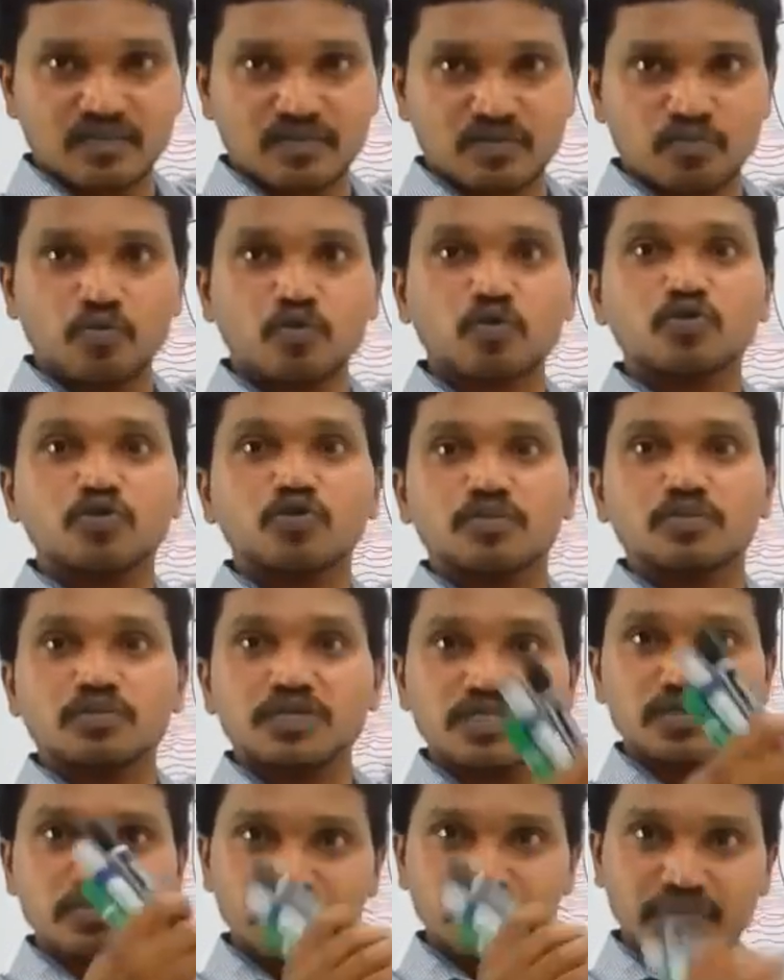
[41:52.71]
Post means
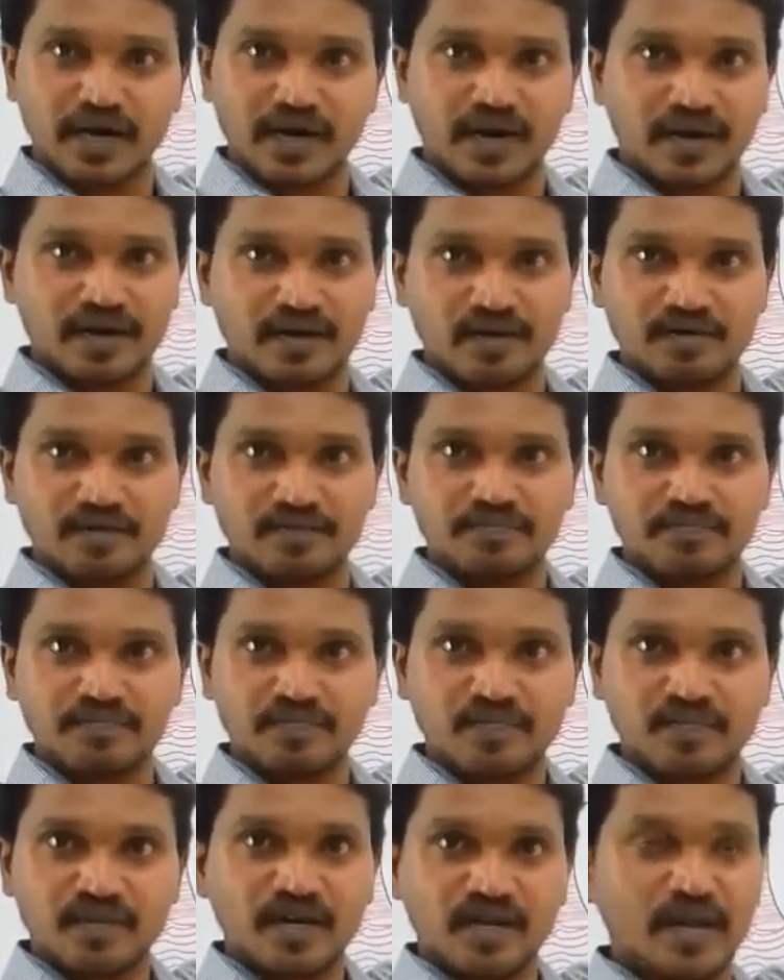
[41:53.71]
behind,
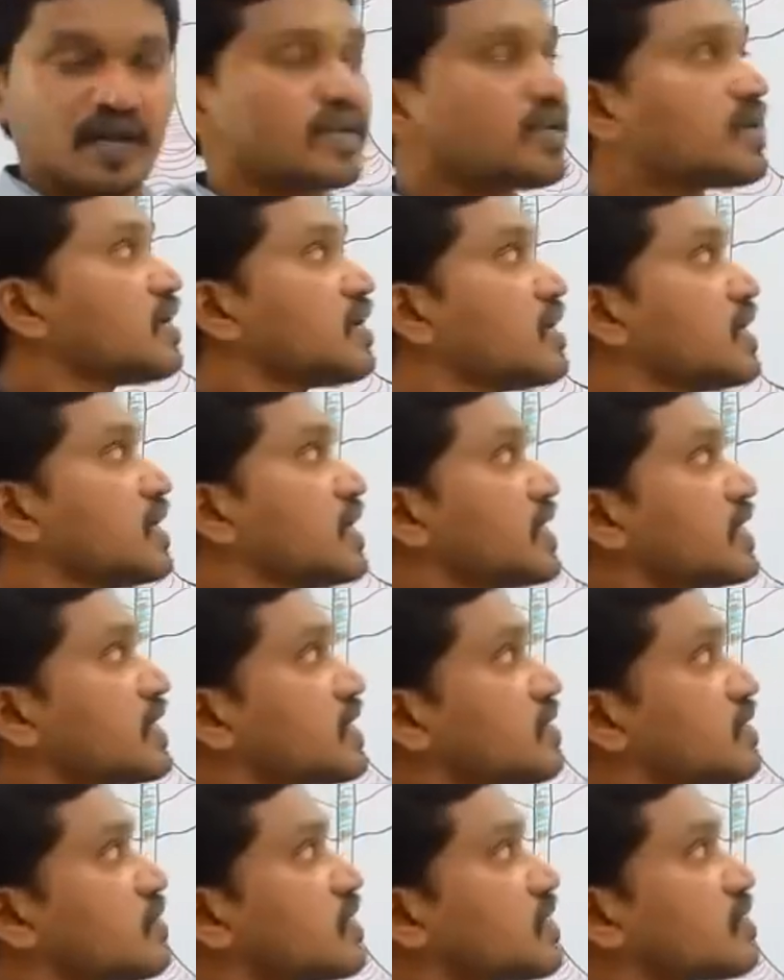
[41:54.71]
right? In
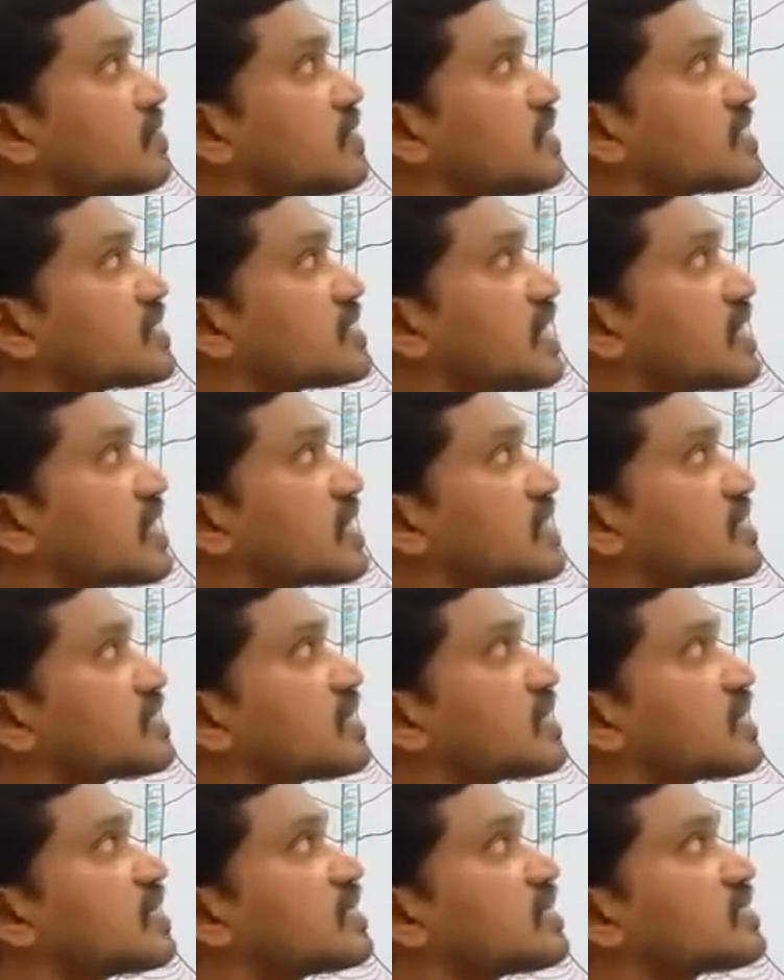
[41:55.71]
between the central
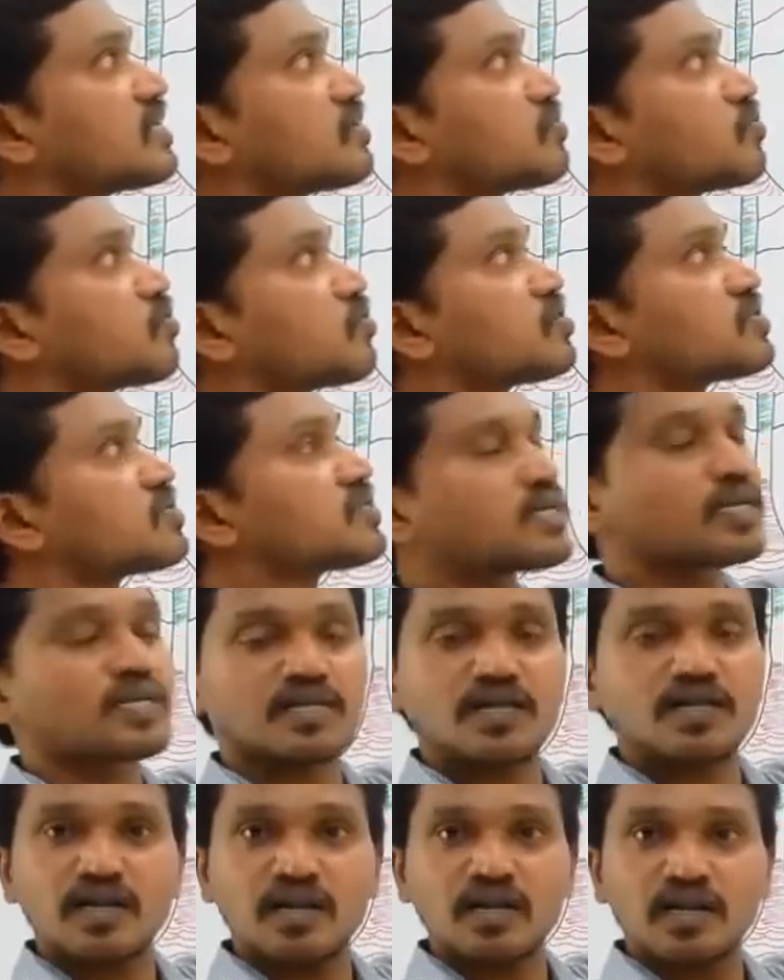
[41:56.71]
sulcus and post-central
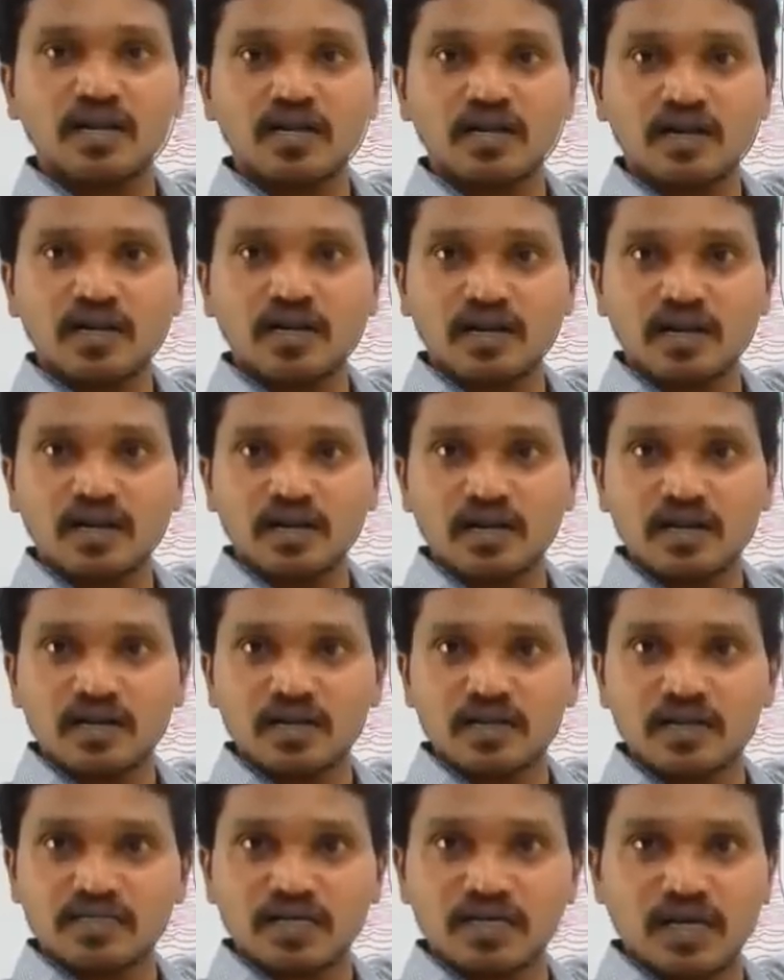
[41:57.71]

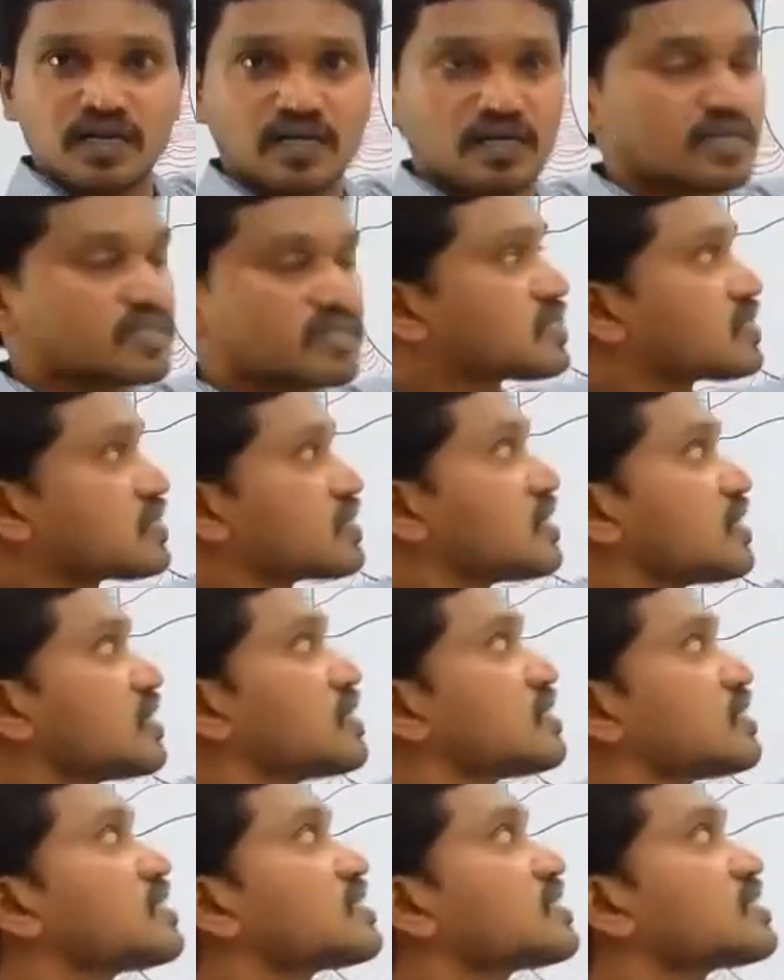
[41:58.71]
sulcus,
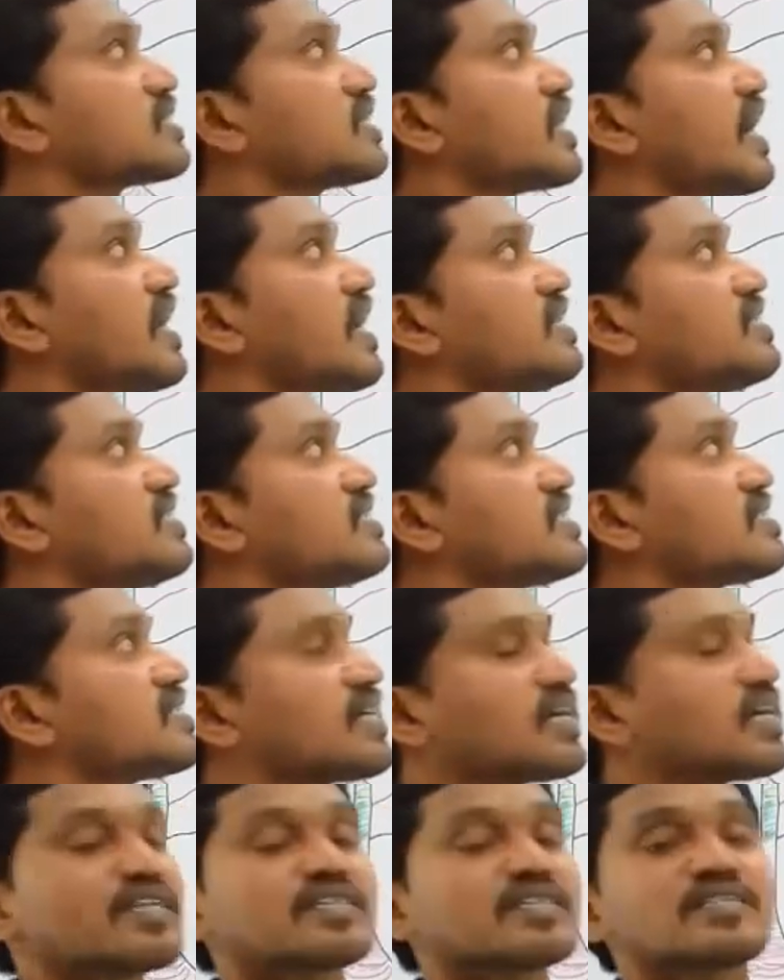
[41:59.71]
this gyrus is
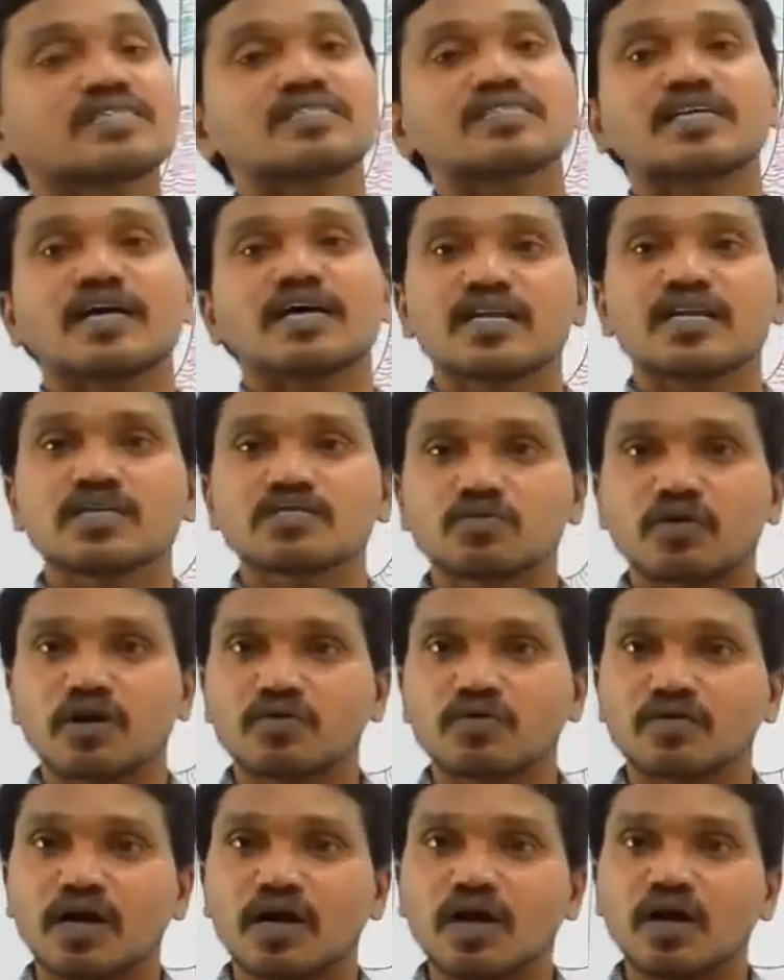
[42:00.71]
there. This gyrus what we
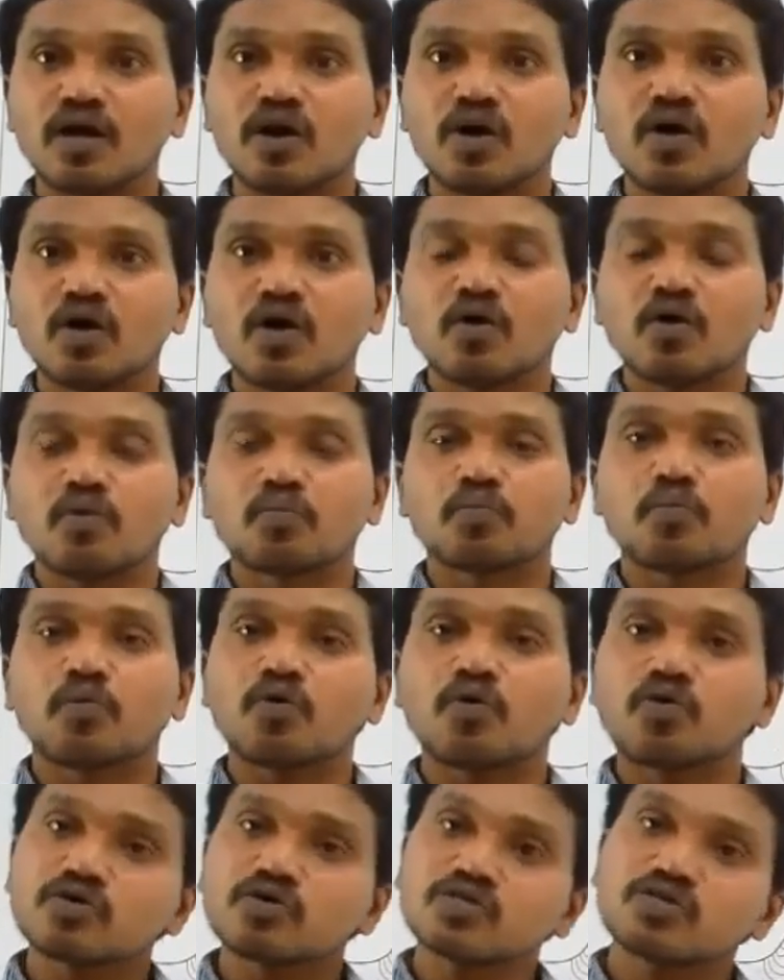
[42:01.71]
call
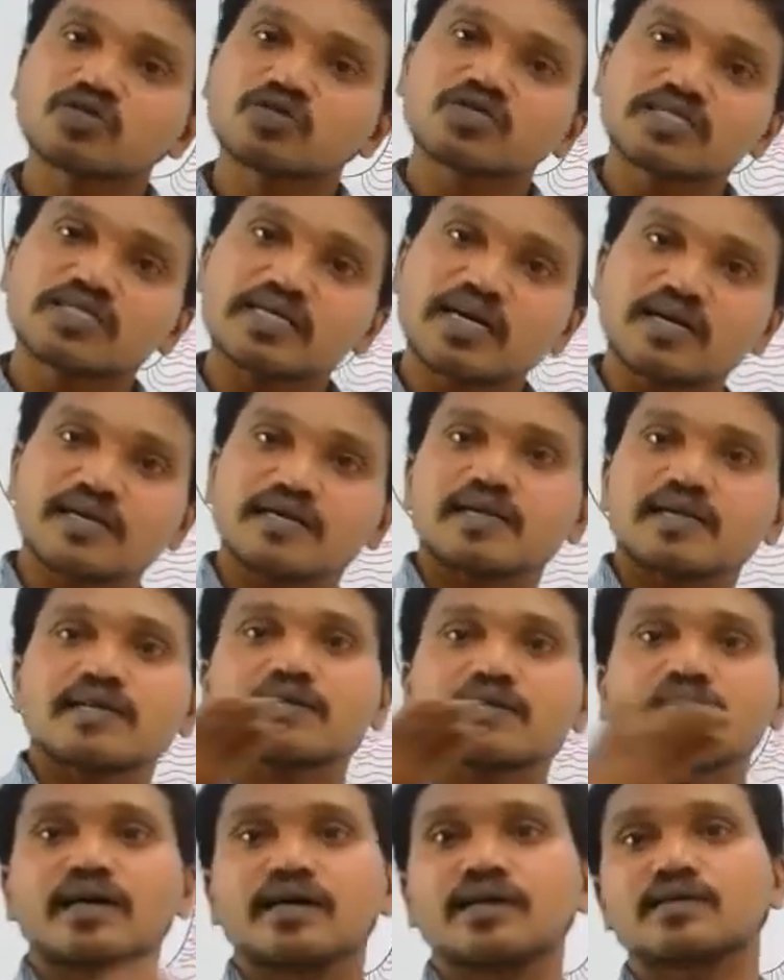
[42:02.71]
post-central
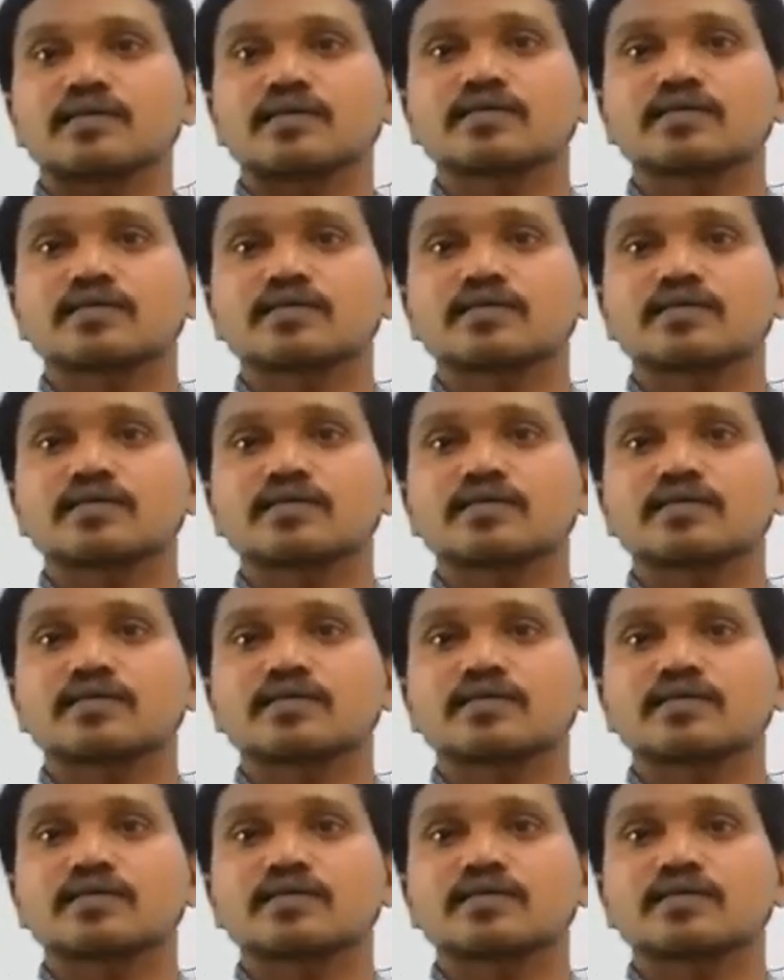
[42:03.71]
gyrus.